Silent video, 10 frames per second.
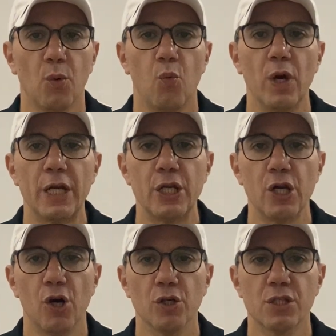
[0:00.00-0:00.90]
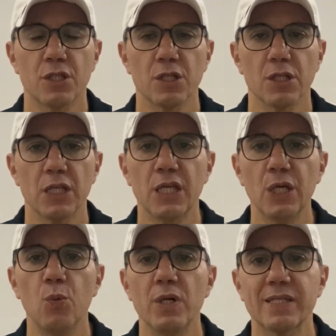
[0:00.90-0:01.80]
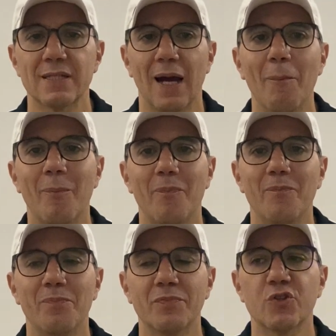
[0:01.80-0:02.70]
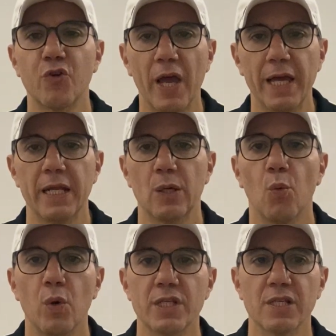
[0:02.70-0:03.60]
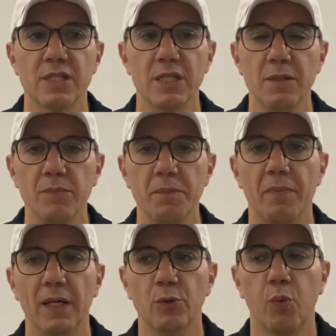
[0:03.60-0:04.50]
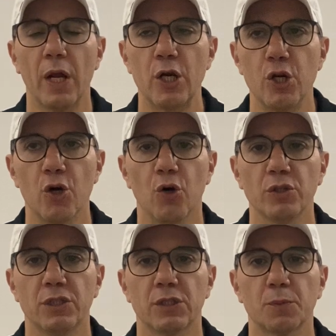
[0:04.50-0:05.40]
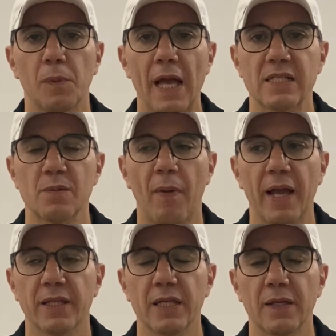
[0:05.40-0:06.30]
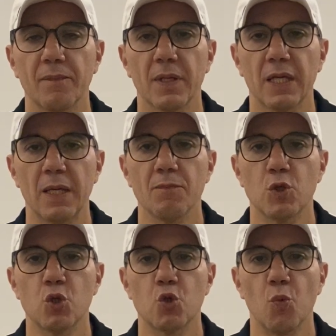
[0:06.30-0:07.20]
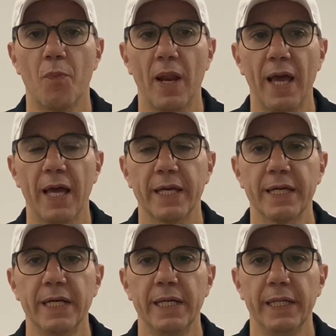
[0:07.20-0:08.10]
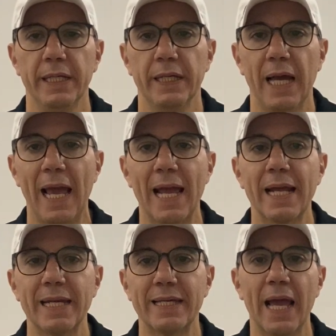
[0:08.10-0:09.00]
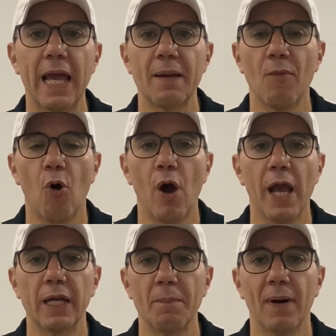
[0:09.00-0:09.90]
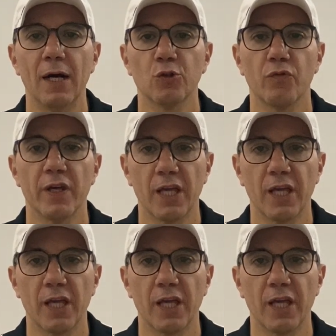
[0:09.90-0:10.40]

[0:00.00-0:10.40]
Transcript: We're not, he will start training with the team, but we're not expecting him to play any game or any part of the